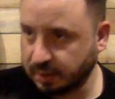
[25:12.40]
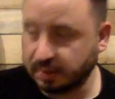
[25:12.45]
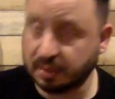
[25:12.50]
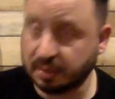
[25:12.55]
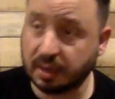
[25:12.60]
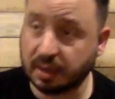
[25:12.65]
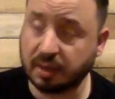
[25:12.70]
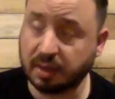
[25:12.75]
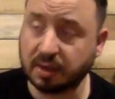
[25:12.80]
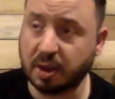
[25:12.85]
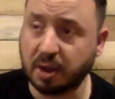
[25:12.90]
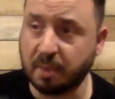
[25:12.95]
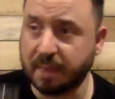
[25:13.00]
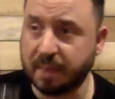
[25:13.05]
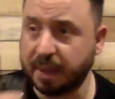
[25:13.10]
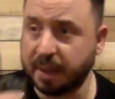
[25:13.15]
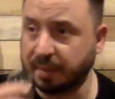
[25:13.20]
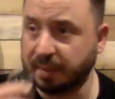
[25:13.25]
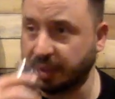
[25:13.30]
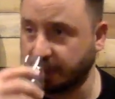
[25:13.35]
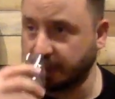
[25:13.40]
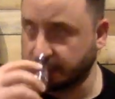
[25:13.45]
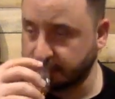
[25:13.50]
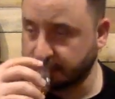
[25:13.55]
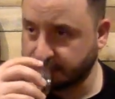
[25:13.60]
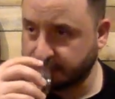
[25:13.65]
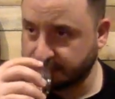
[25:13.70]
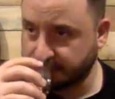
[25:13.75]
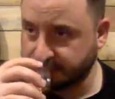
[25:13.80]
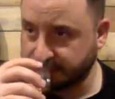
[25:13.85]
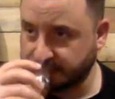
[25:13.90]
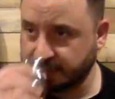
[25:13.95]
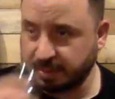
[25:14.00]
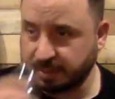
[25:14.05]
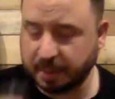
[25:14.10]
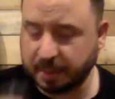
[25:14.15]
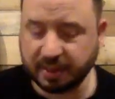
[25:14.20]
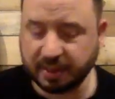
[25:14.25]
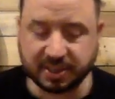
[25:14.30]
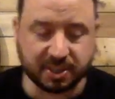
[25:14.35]
I don't know, maybe
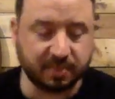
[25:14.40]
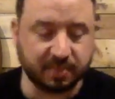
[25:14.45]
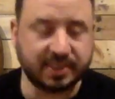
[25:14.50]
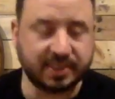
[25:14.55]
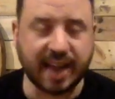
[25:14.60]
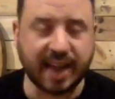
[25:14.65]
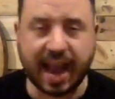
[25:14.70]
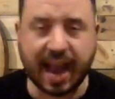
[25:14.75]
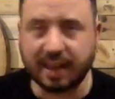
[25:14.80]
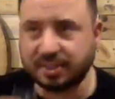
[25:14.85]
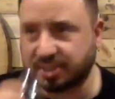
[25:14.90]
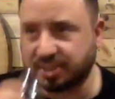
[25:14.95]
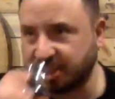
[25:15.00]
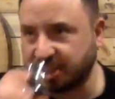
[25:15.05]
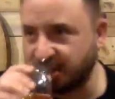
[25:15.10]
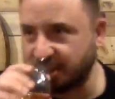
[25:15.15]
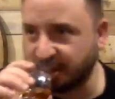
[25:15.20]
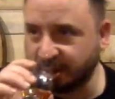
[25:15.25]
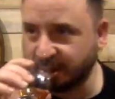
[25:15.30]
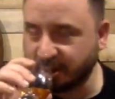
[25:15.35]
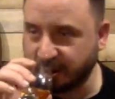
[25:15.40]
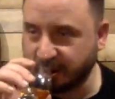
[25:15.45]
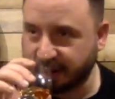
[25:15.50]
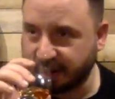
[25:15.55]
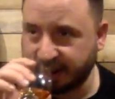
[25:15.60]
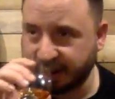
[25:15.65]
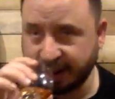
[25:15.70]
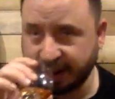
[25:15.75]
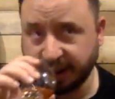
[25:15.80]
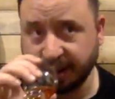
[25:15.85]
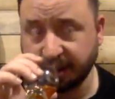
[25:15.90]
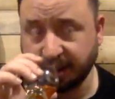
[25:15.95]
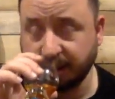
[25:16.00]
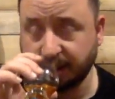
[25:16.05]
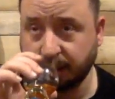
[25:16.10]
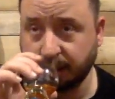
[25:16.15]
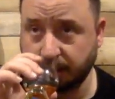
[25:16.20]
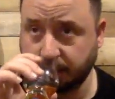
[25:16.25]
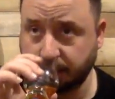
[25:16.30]
maybe there's some Talisker or a, uh,